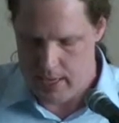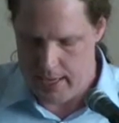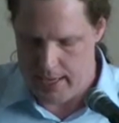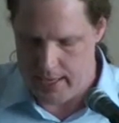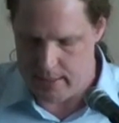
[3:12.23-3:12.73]

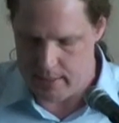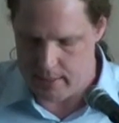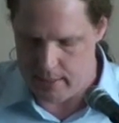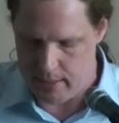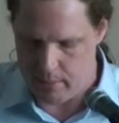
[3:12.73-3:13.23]
And
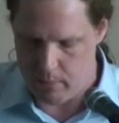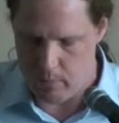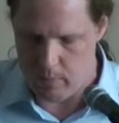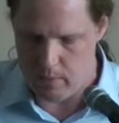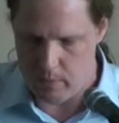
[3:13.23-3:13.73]

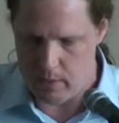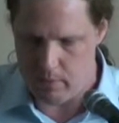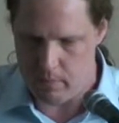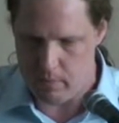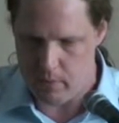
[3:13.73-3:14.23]

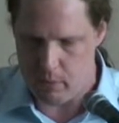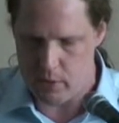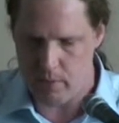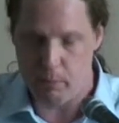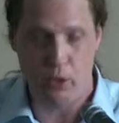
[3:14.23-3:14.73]
the
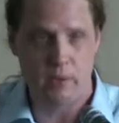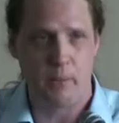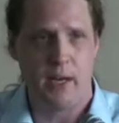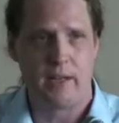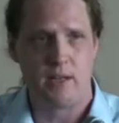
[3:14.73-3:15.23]
most
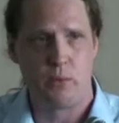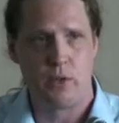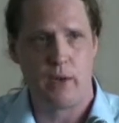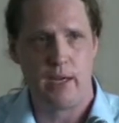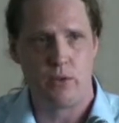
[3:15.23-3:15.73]
important part is
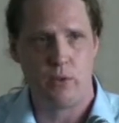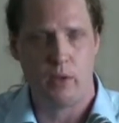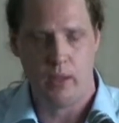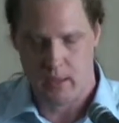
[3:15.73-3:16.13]
we try to